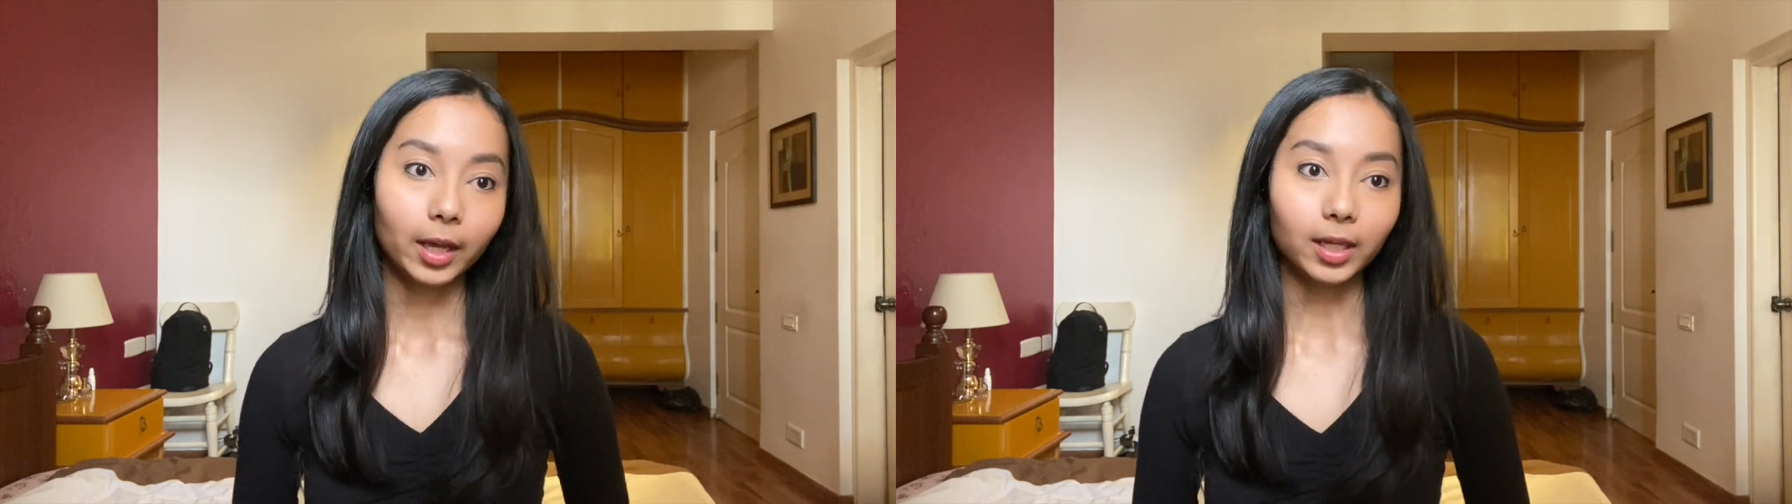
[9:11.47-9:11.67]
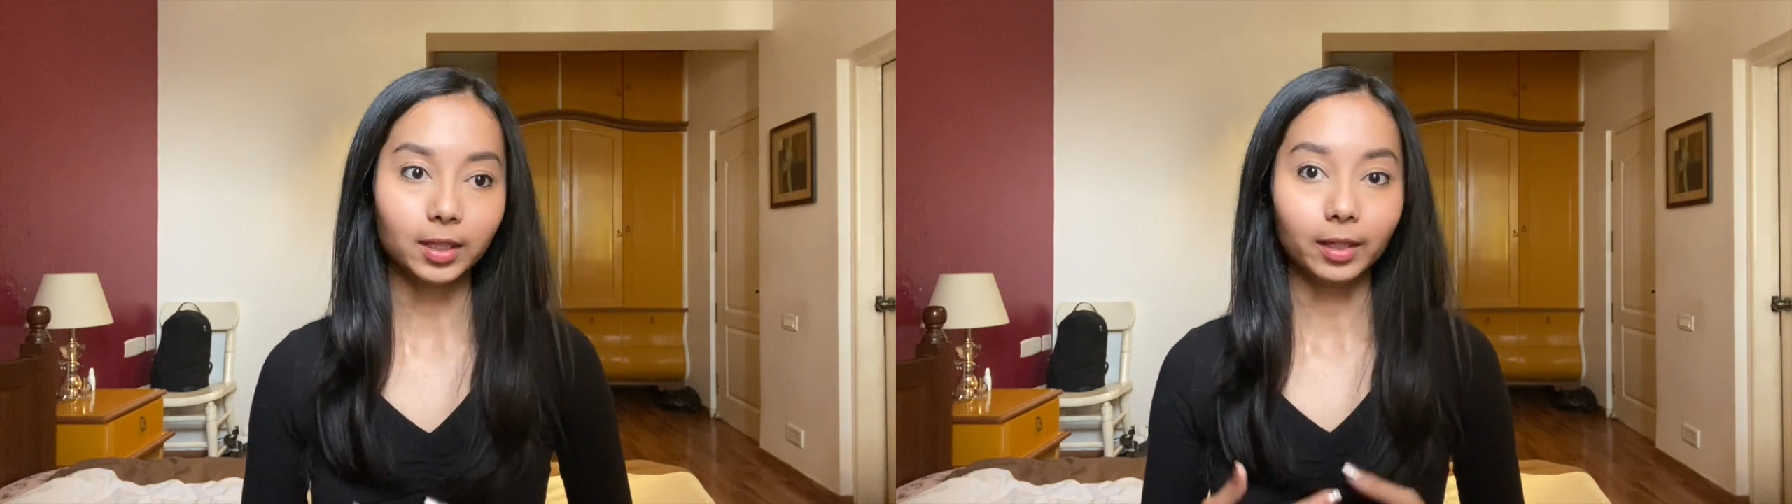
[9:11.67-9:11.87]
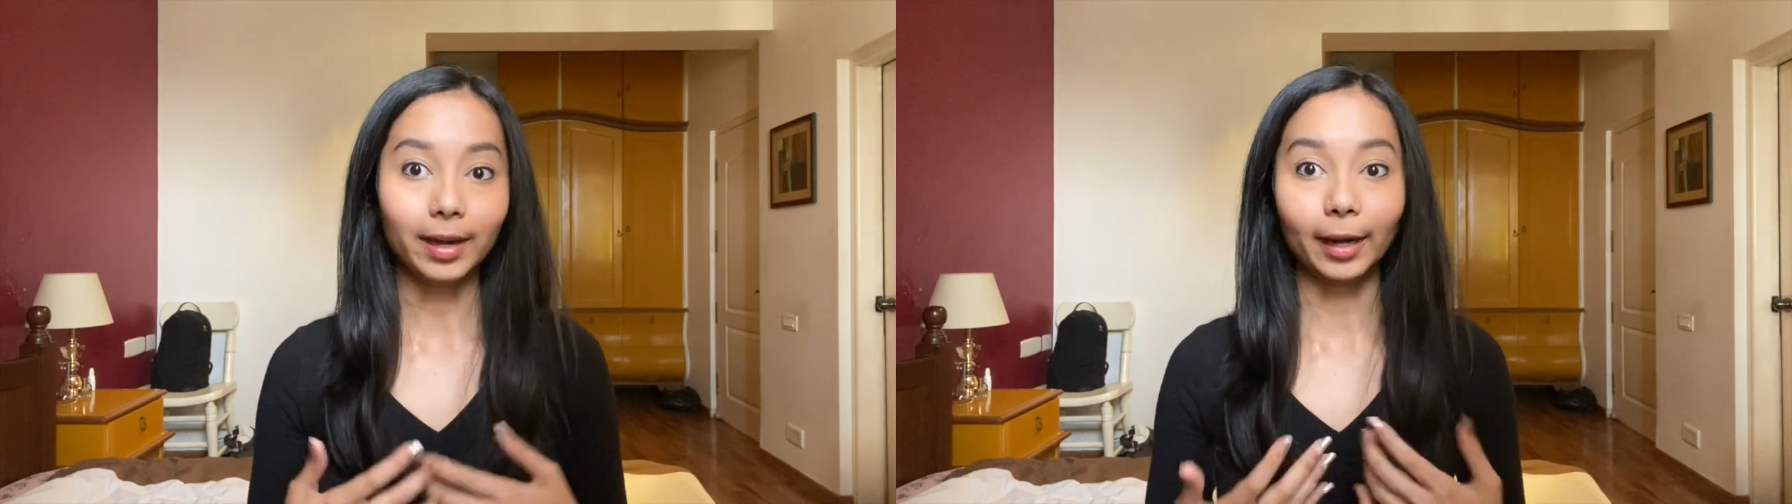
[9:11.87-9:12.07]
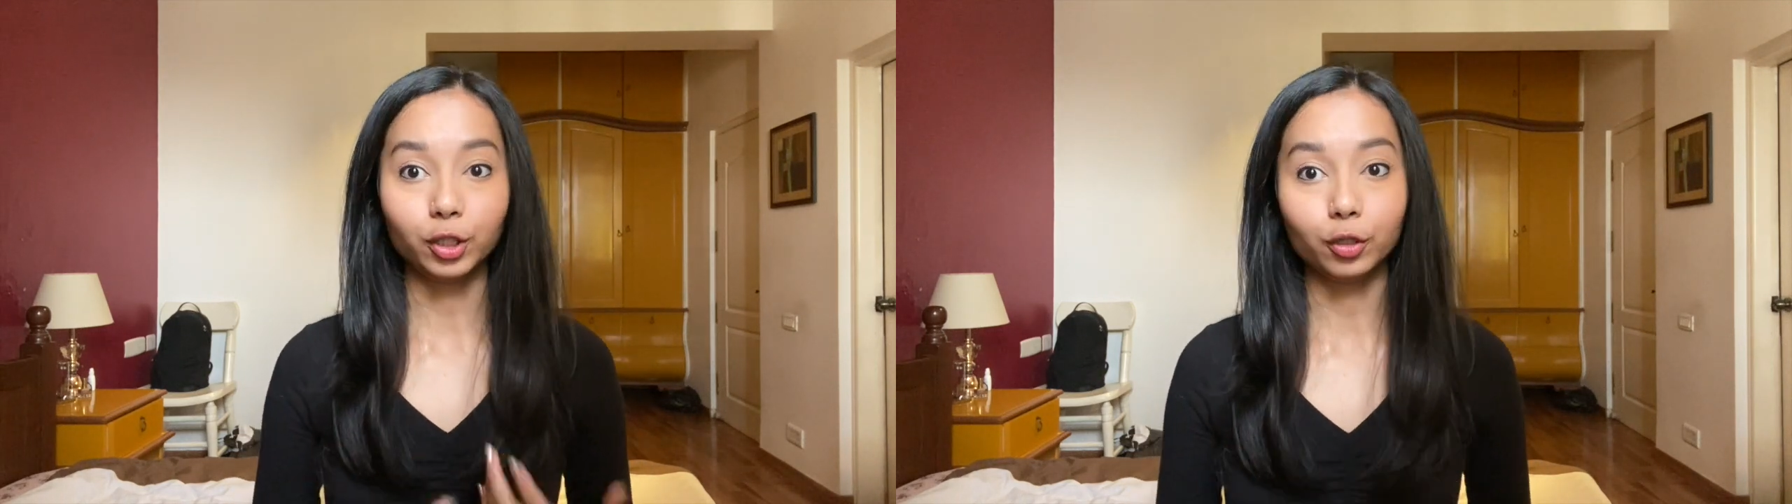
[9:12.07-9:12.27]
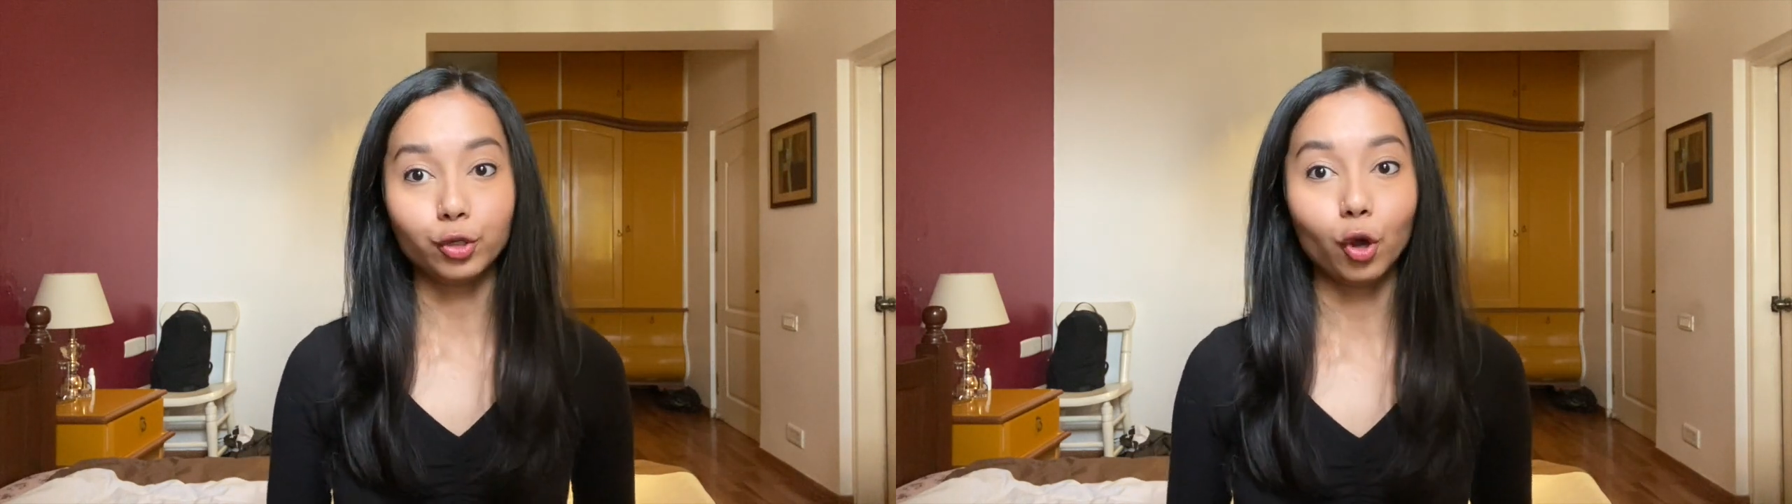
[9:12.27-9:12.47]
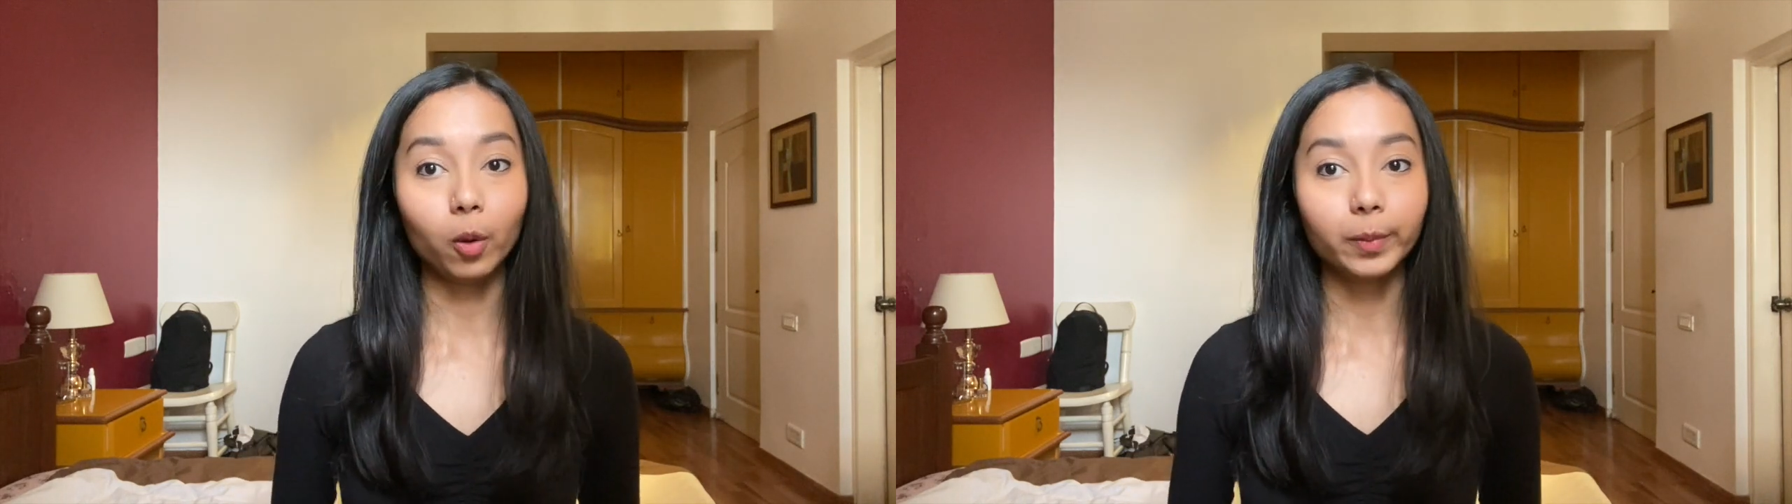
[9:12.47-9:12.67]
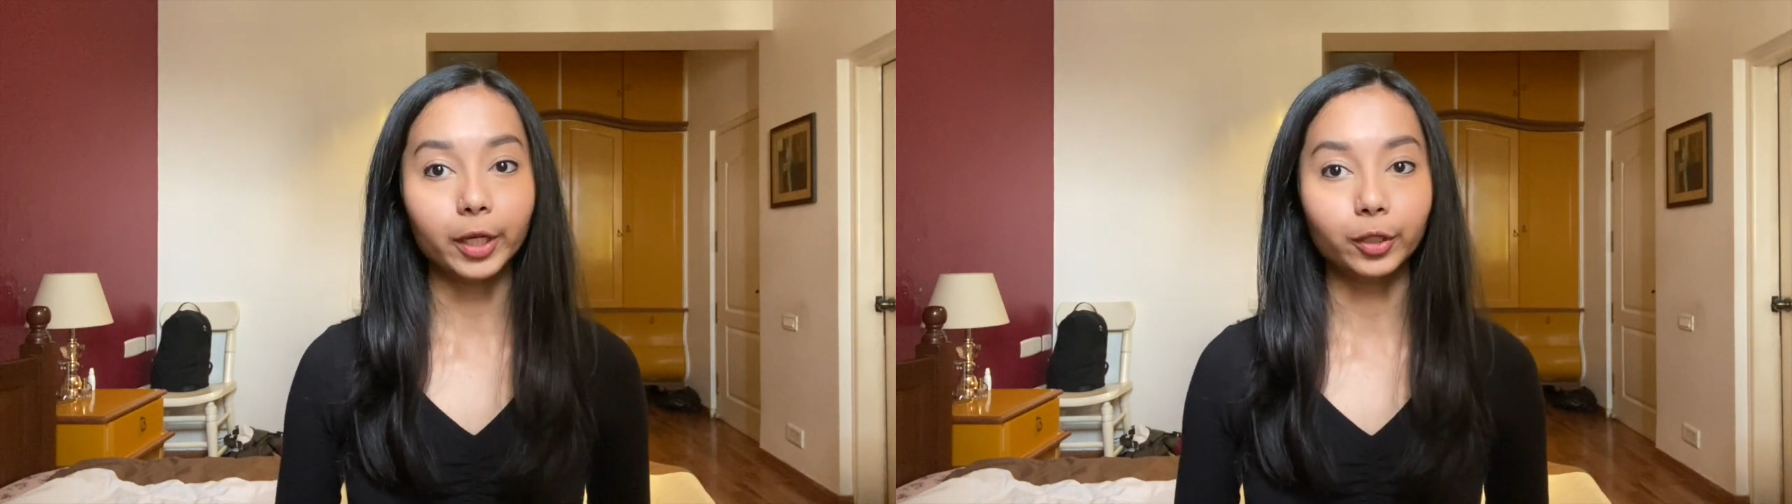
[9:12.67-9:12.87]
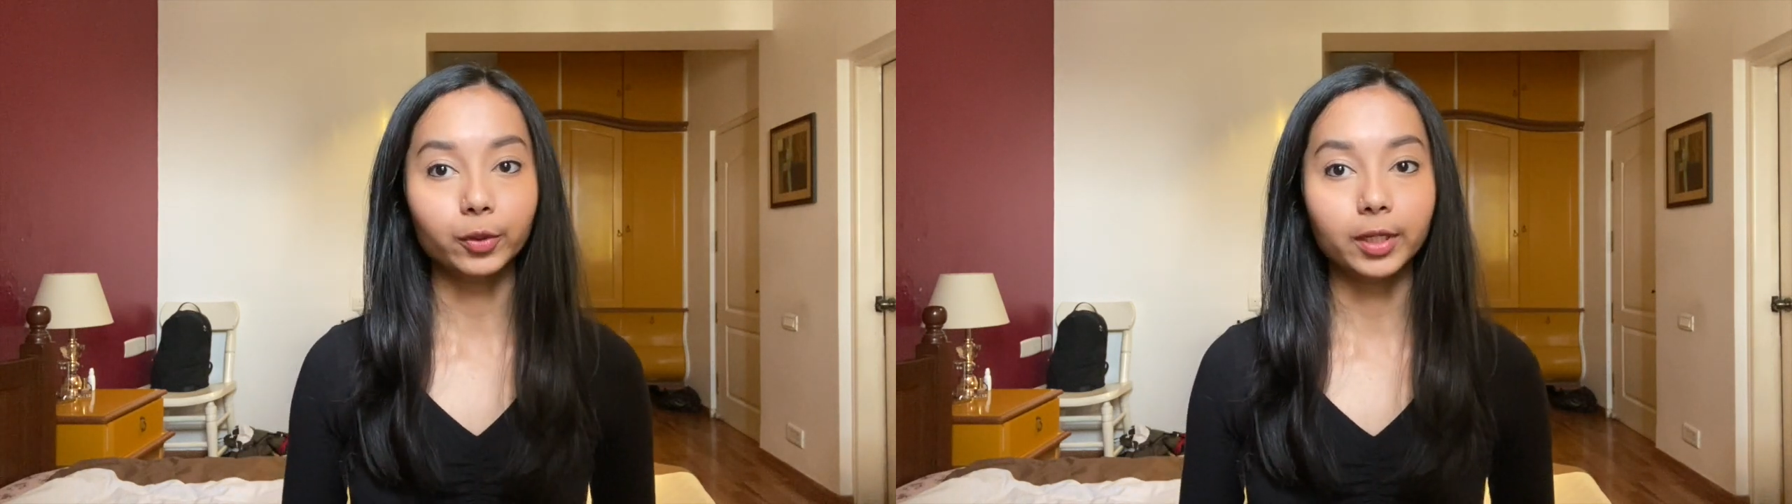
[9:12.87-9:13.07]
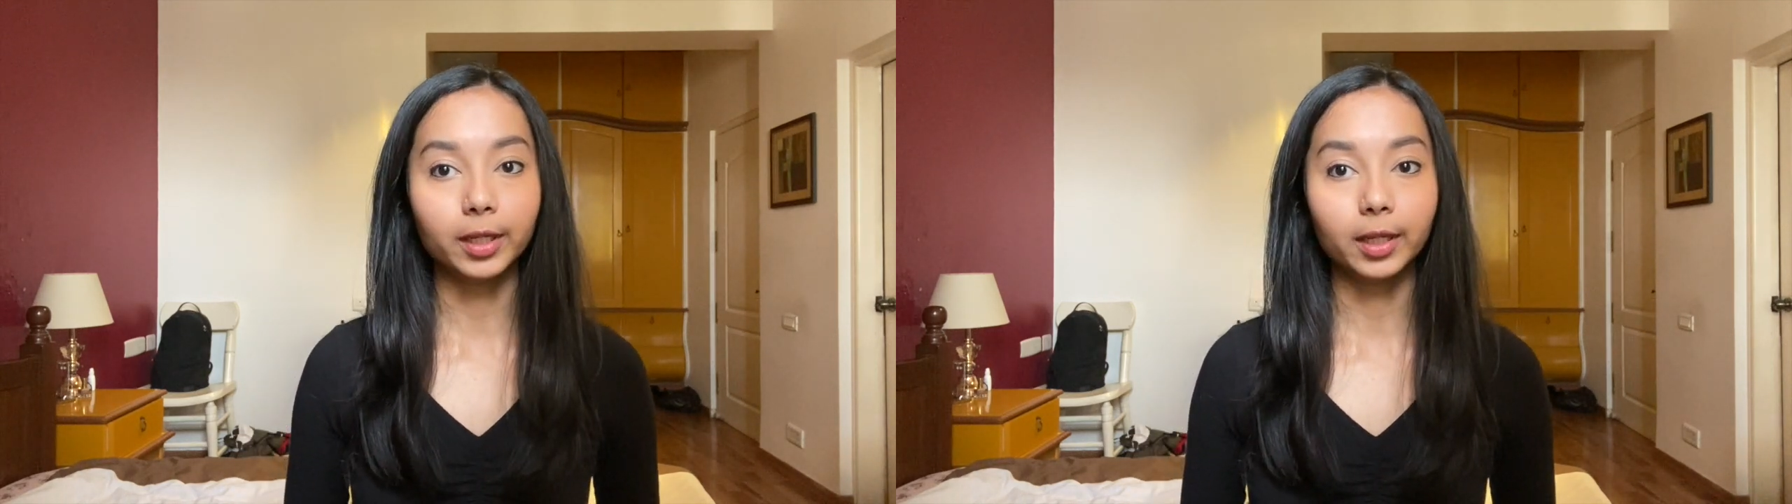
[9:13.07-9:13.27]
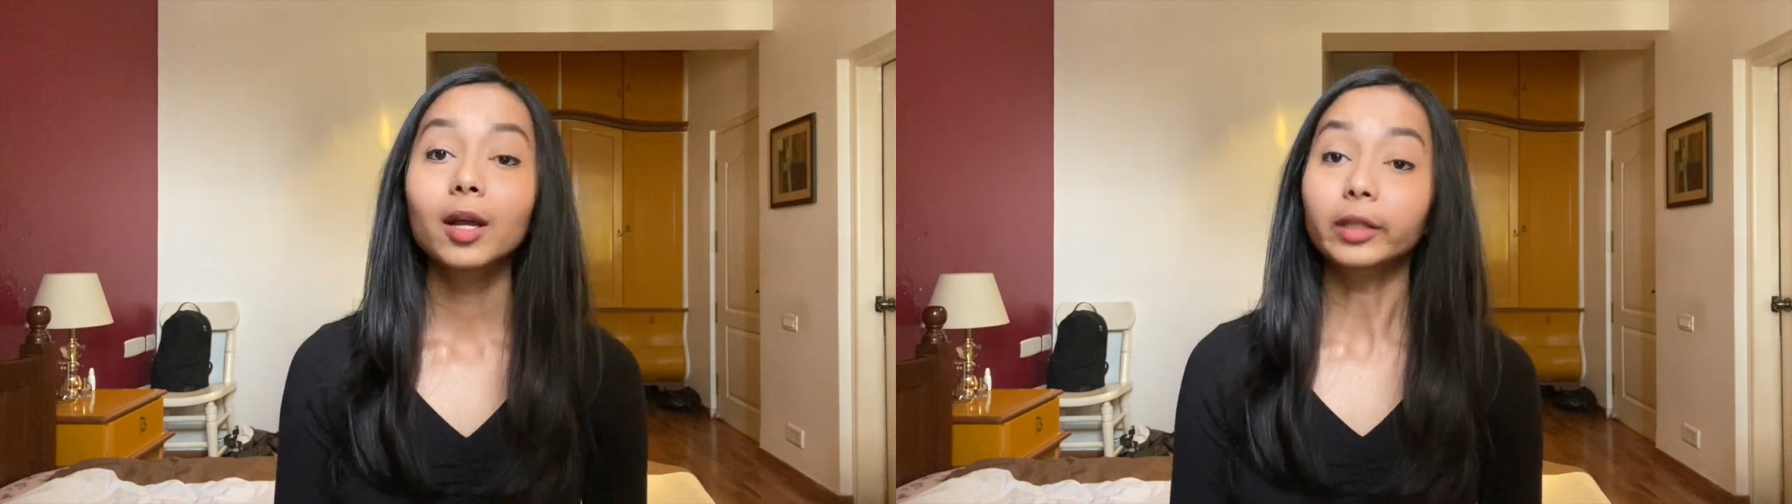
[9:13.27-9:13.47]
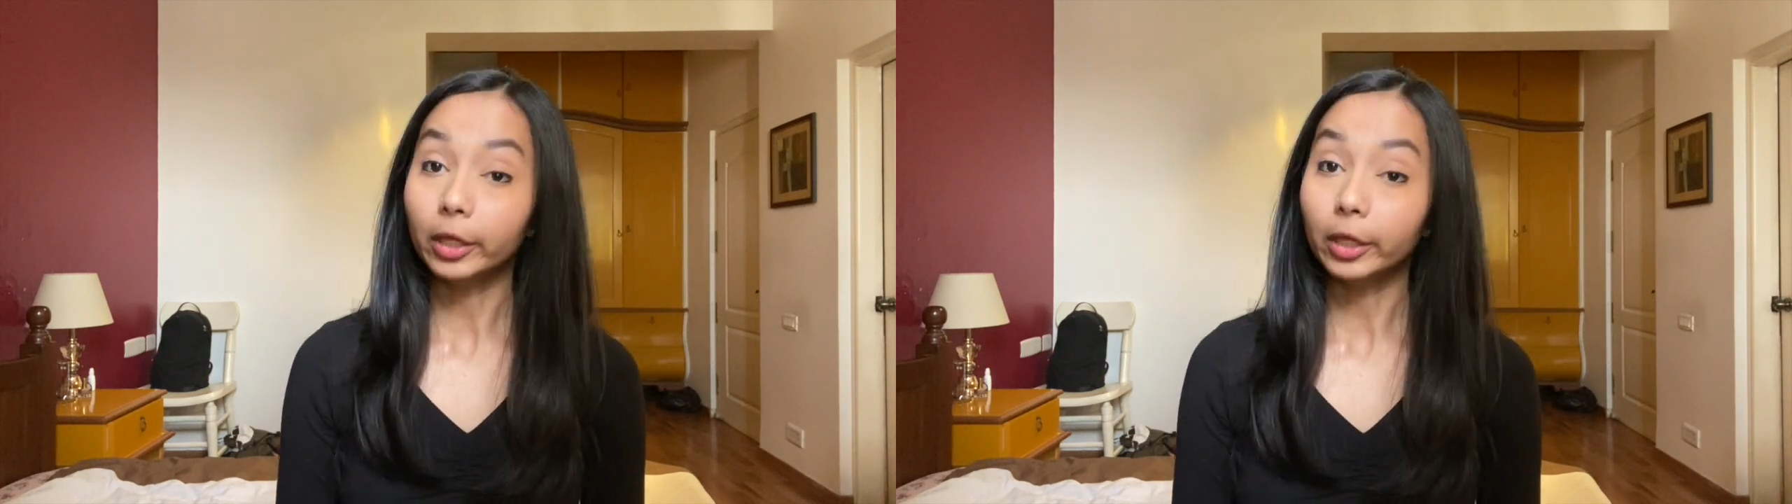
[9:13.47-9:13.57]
Is it an actual job that you did?